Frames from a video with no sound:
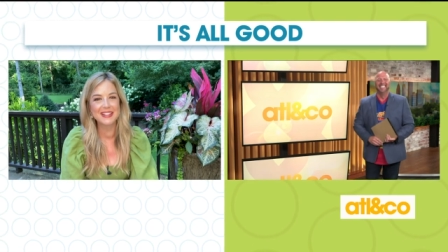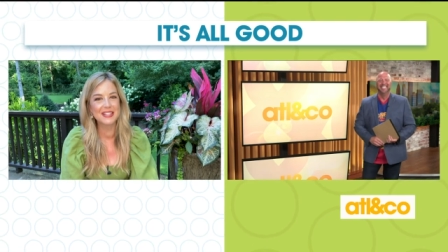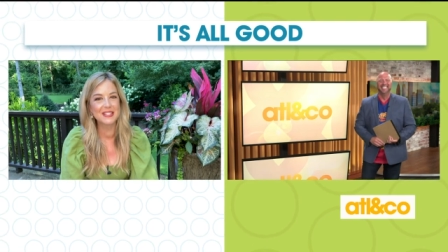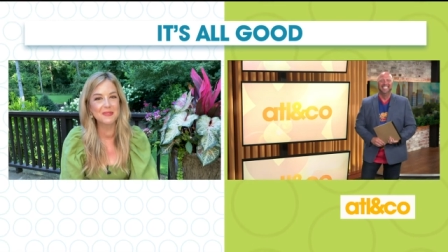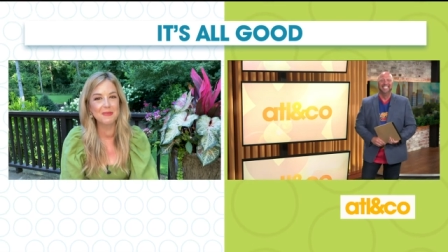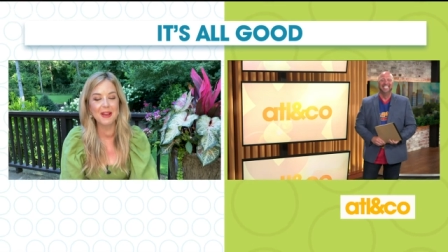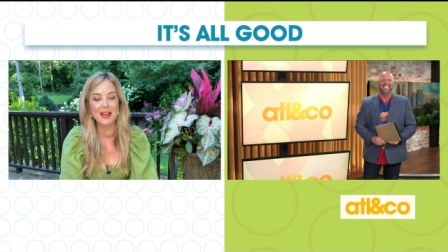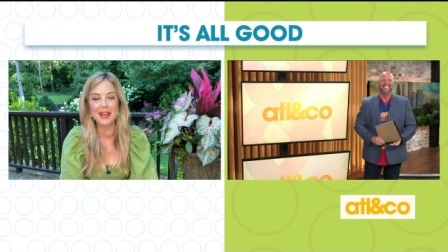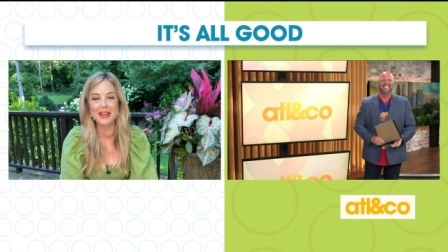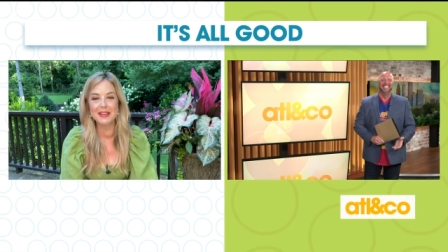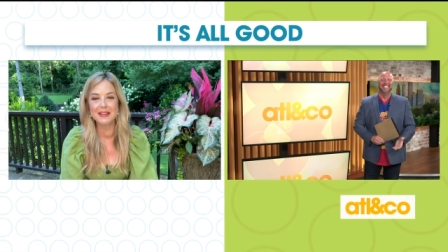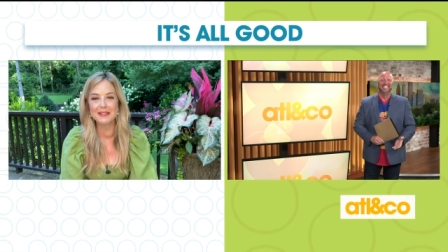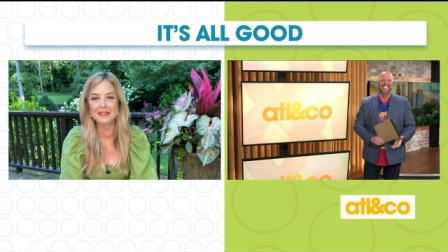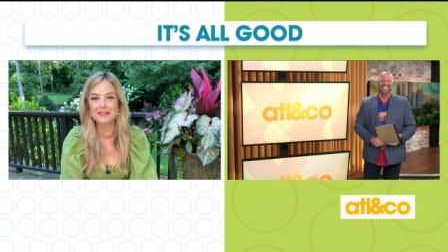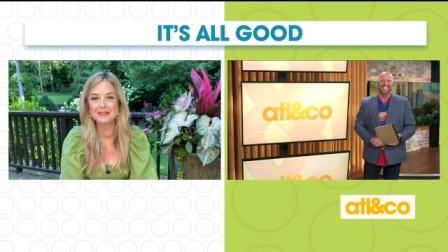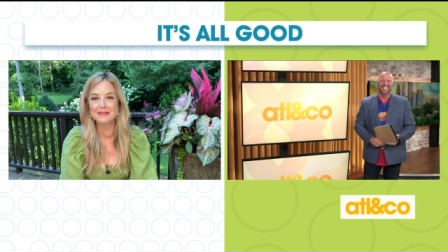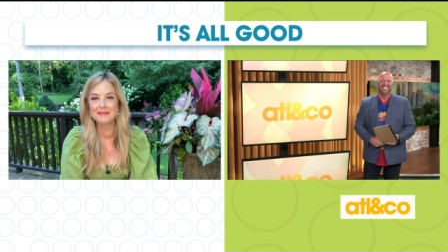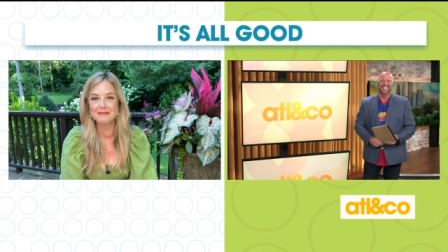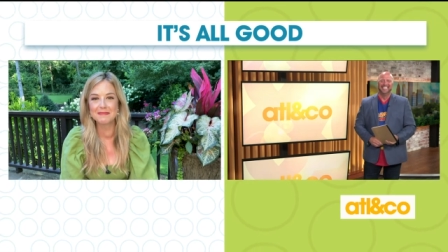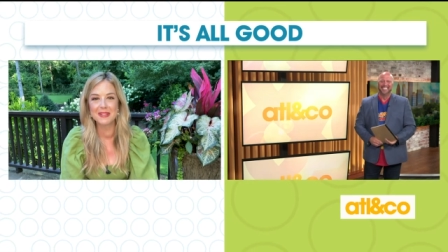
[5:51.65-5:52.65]
That's right.
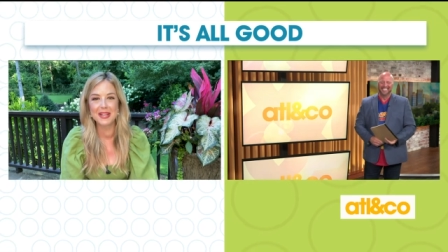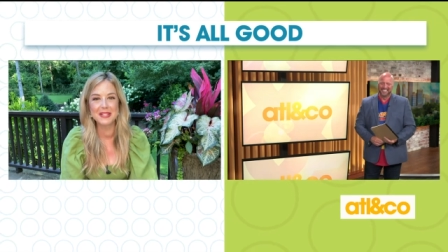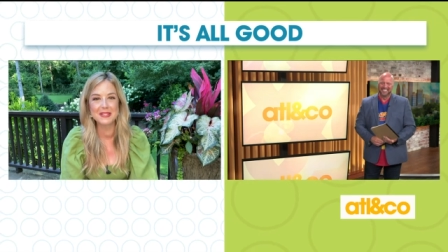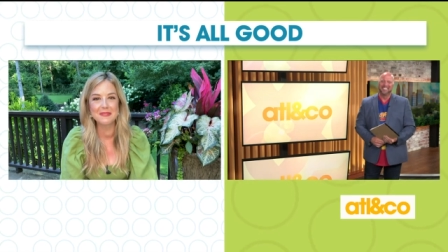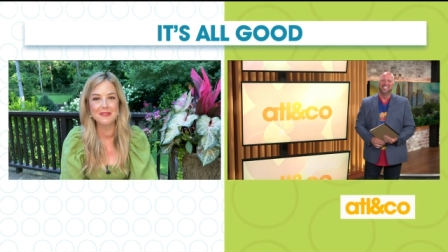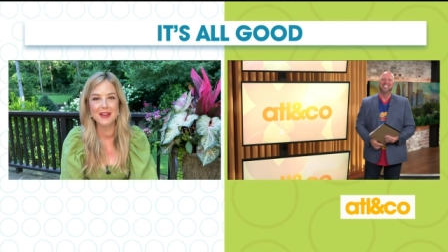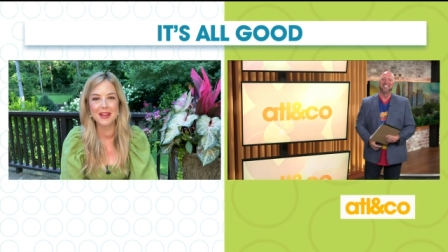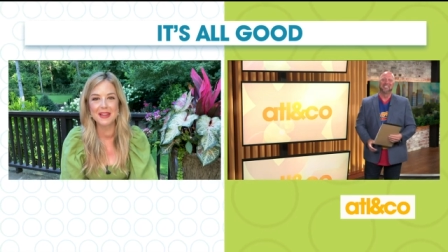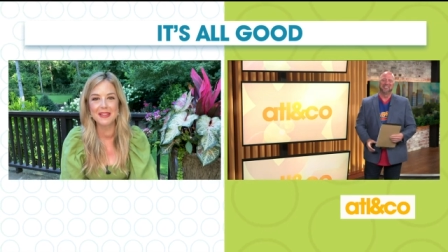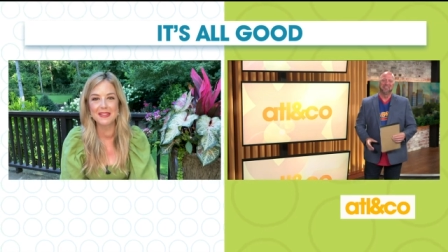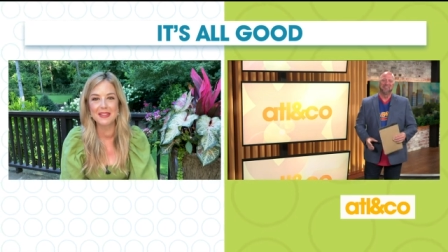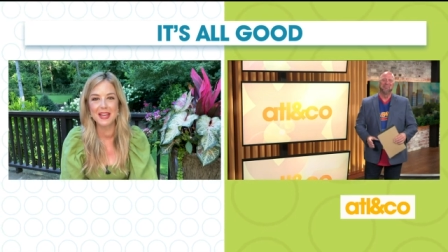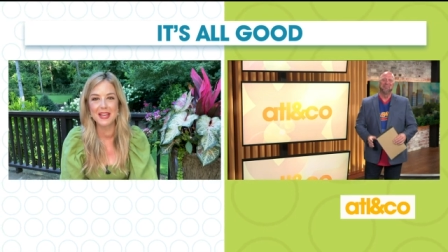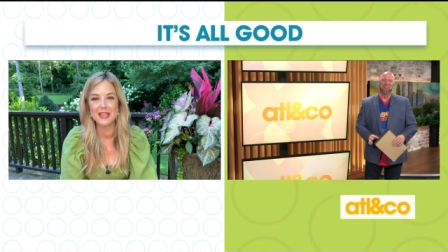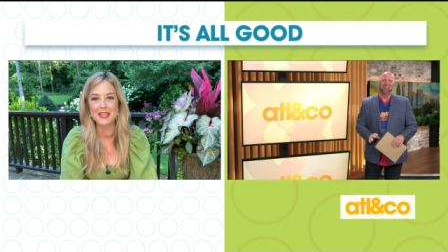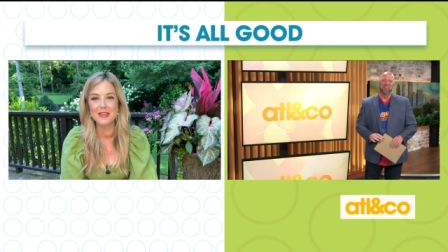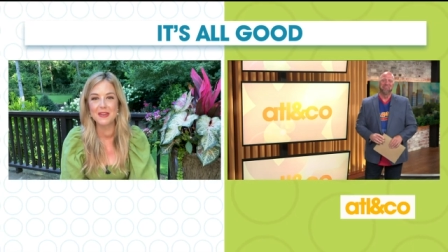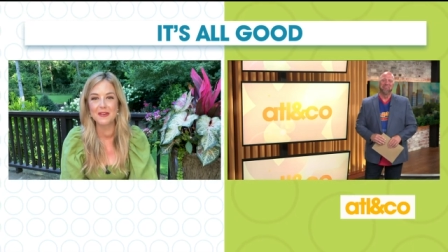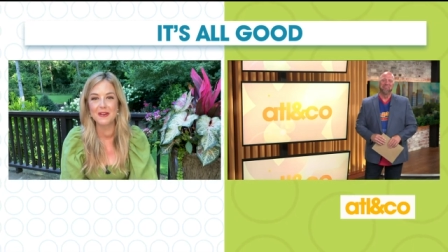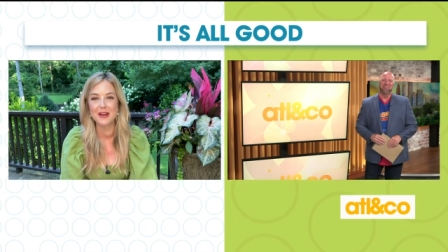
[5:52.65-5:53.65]
That's right.
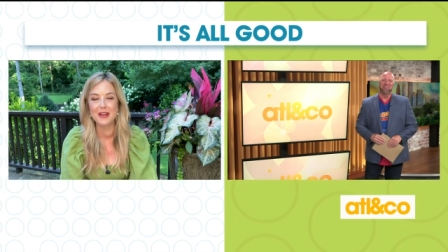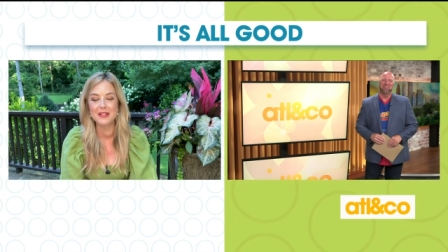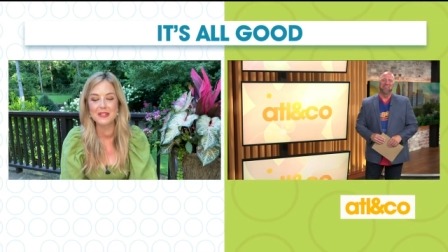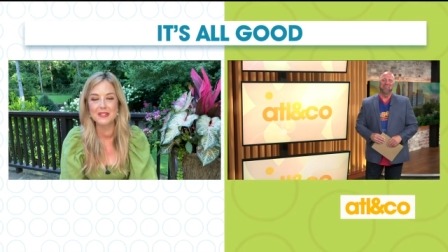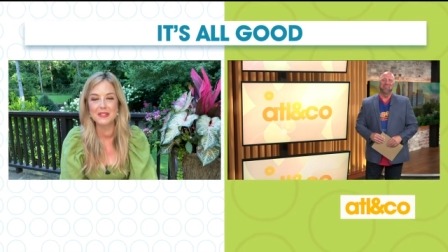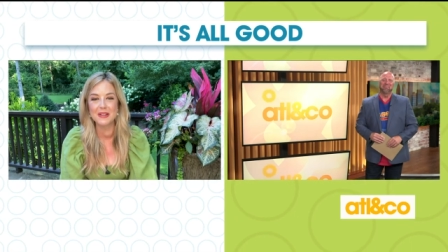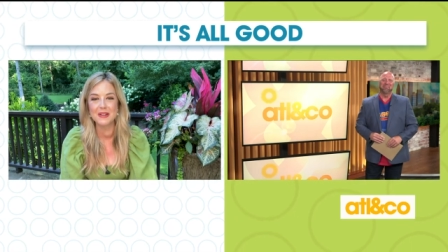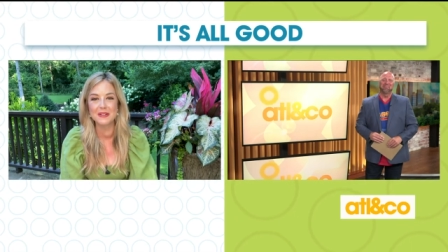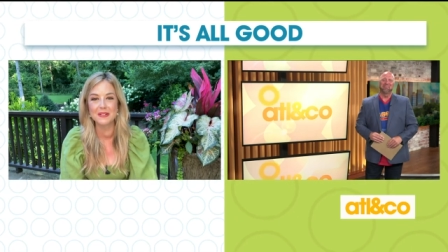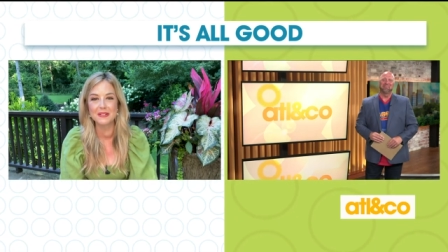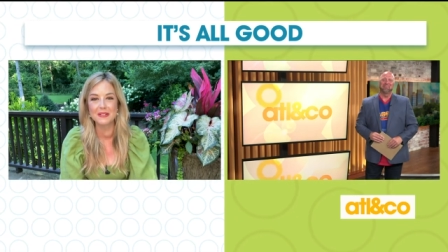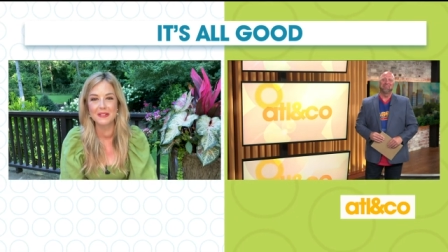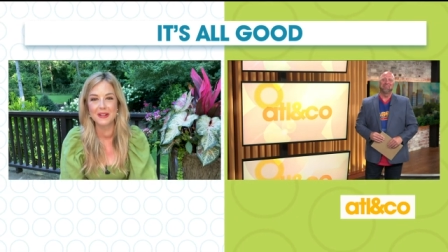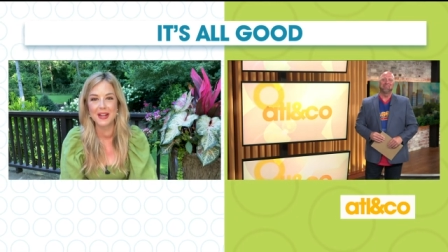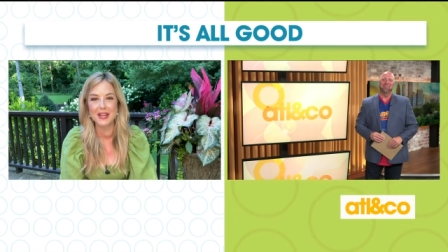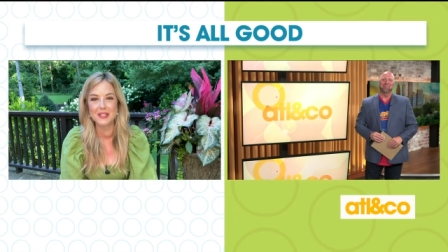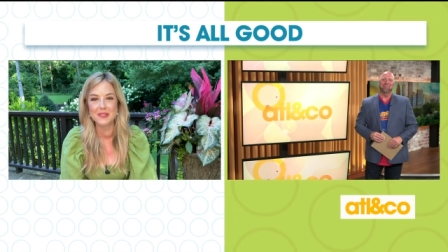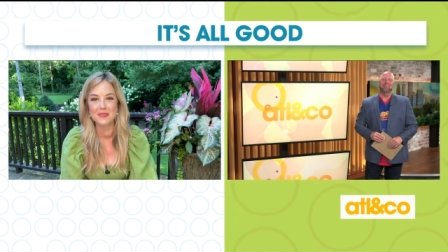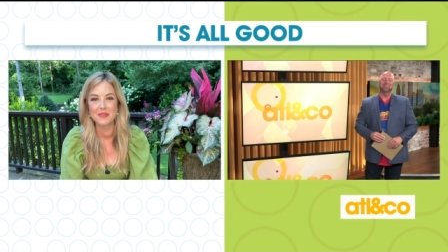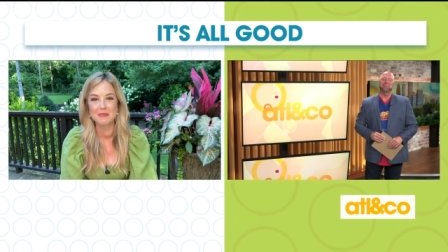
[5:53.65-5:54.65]
Thank you also,
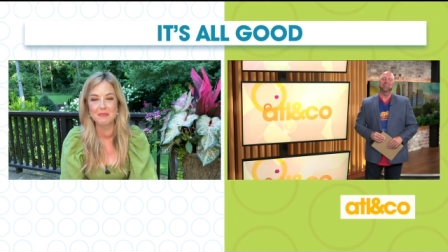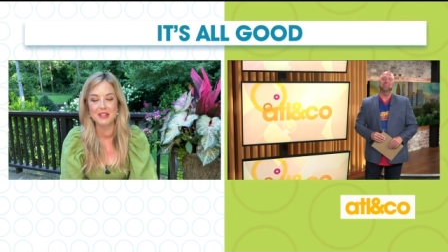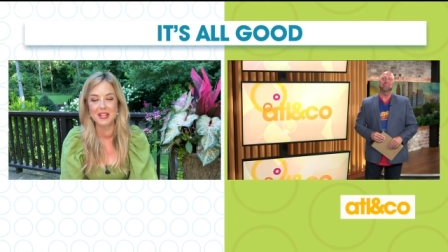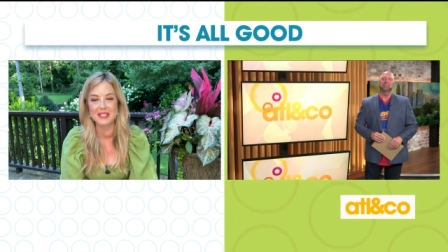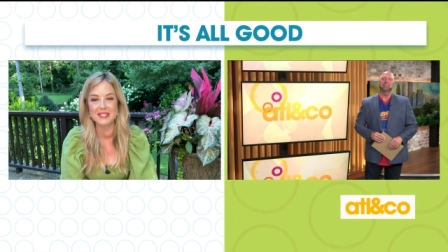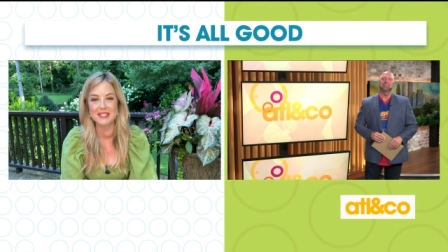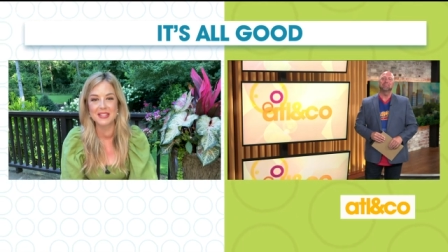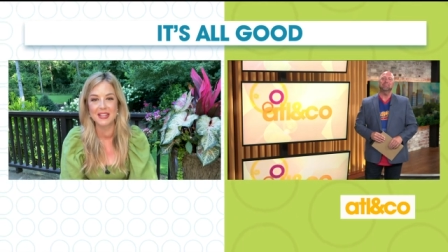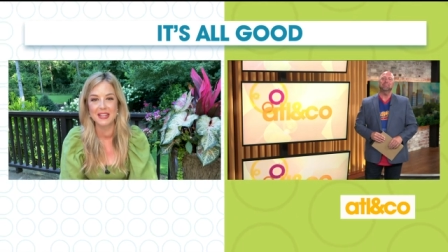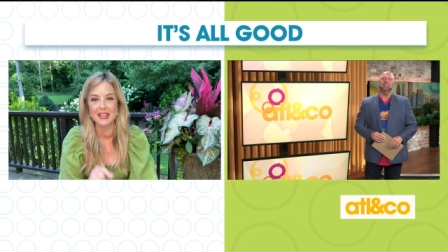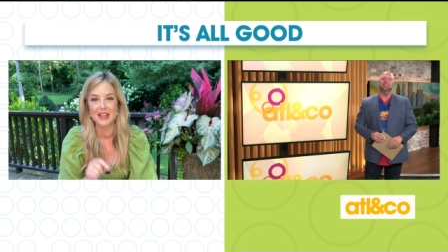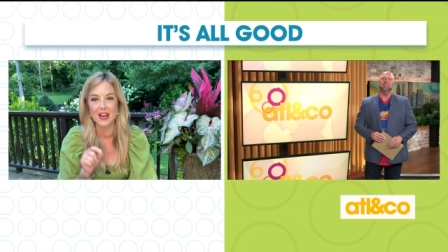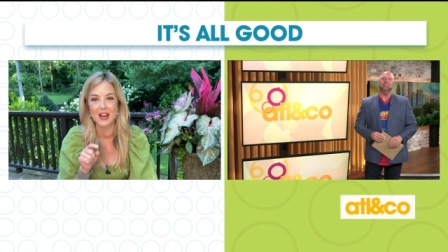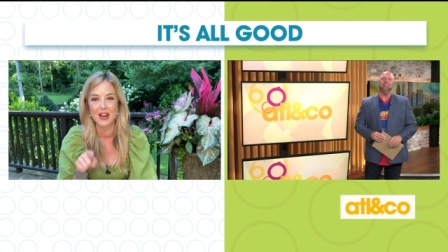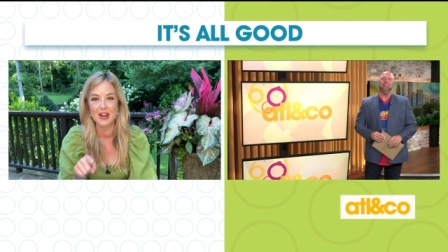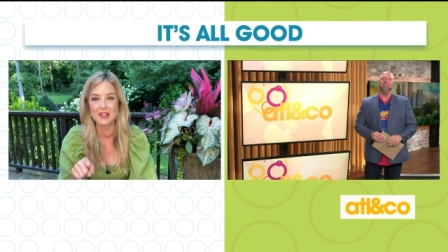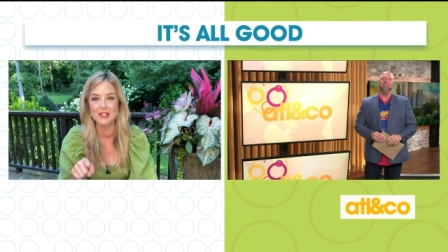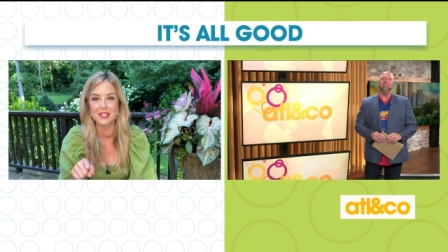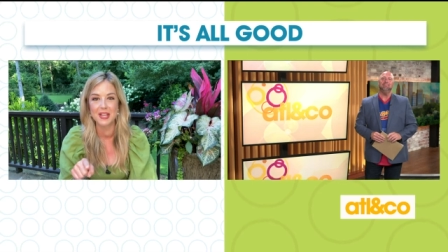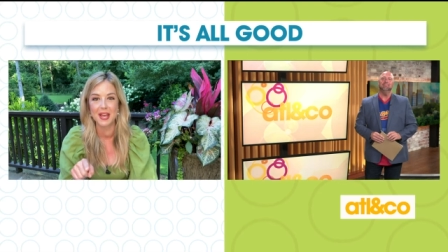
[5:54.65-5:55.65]
Crash, for blessing
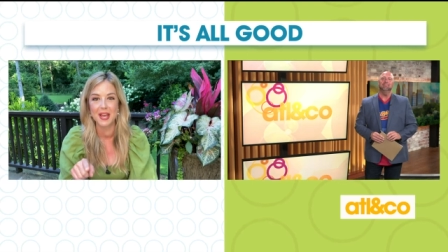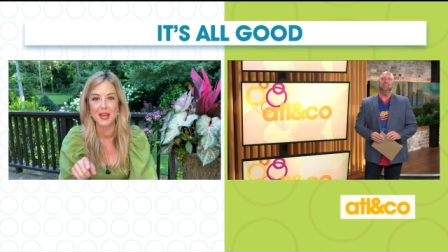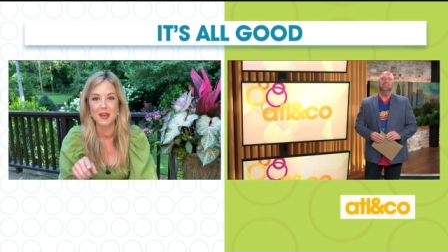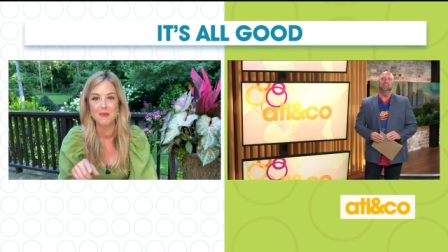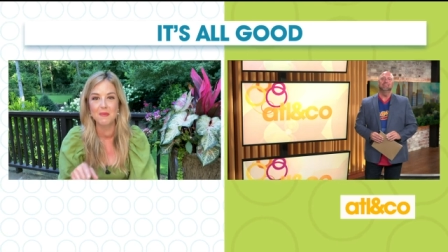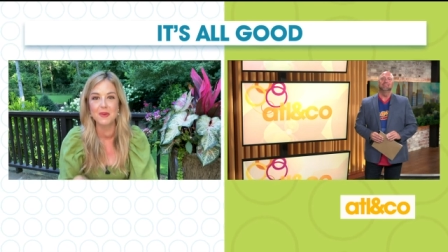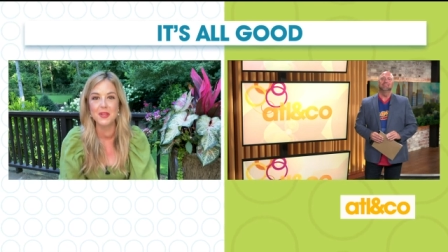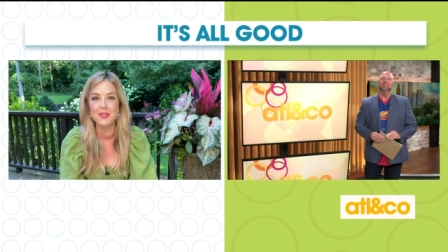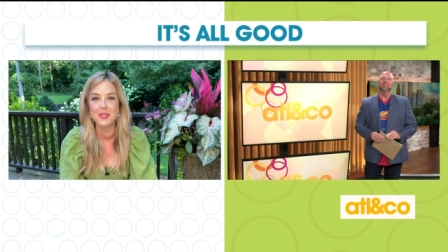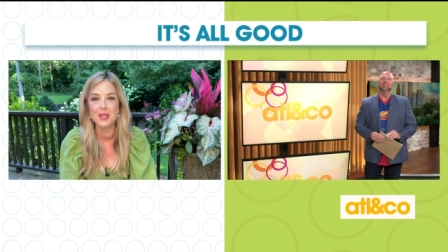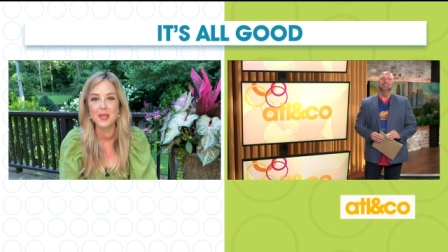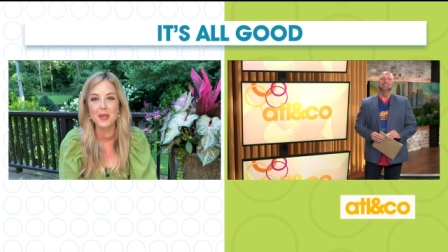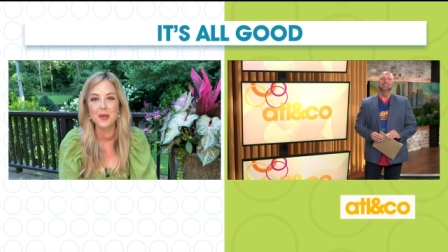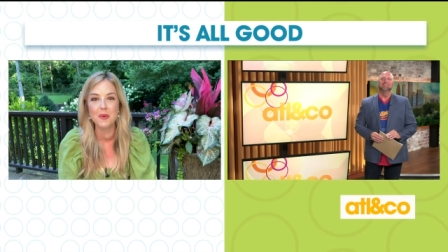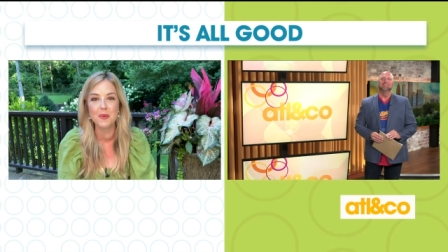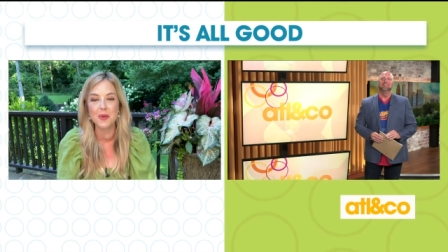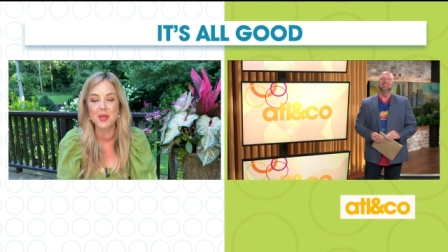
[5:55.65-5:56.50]
our day with you.